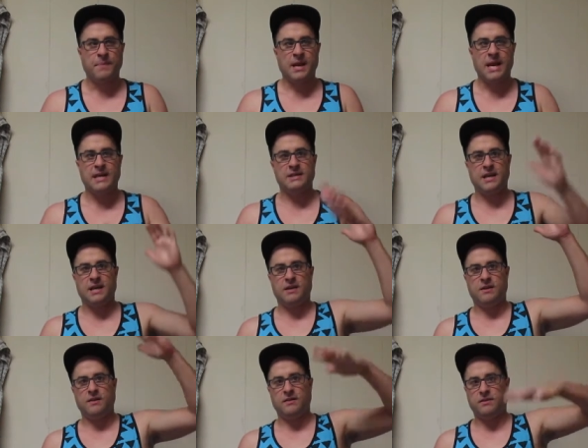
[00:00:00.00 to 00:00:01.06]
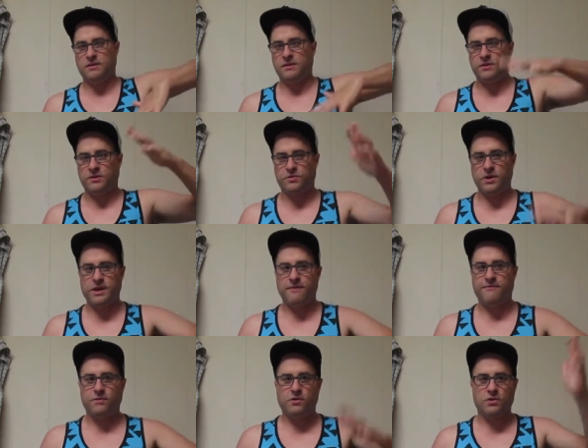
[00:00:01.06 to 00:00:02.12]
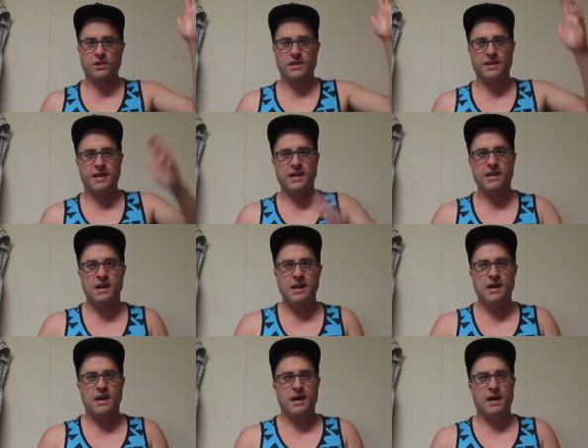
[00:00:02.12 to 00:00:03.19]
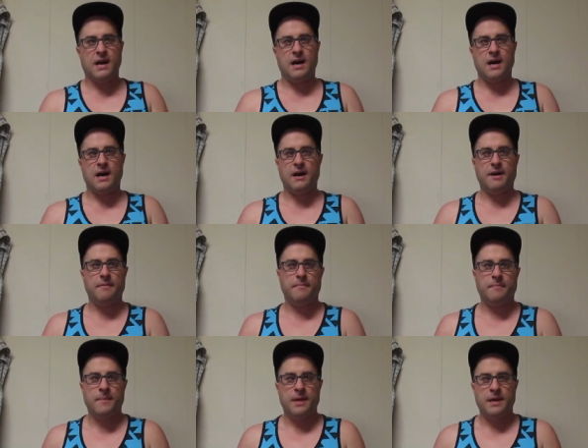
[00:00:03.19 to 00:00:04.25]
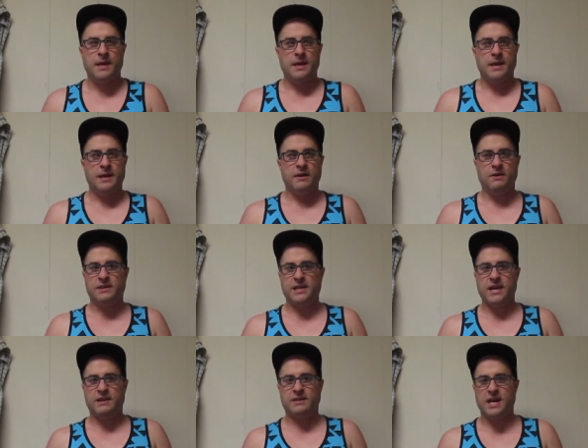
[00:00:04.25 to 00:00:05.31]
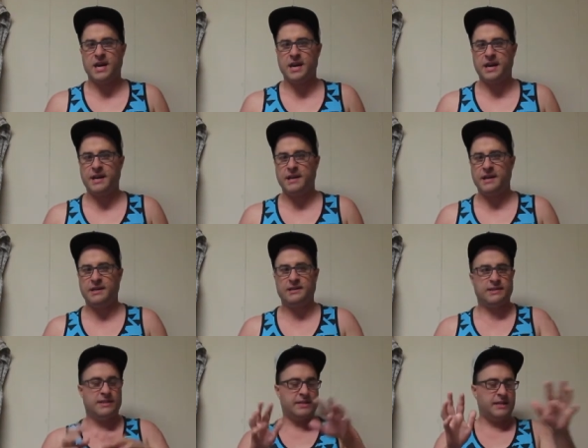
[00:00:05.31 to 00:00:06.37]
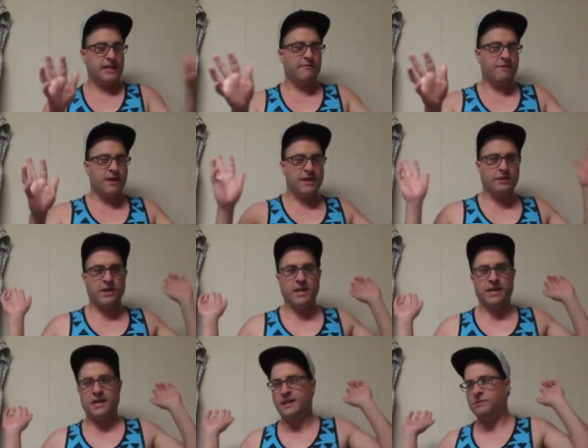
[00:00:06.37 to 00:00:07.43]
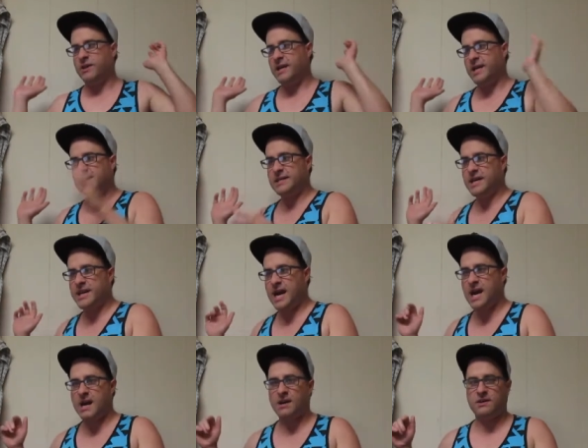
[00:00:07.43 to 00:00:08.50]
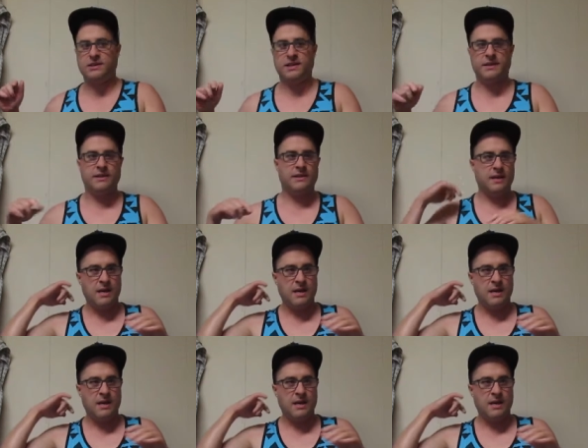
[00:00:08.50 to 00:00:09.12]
has like 3 different floors, I think. And they'll just stand outside and they stand out front and they drink inside the house. And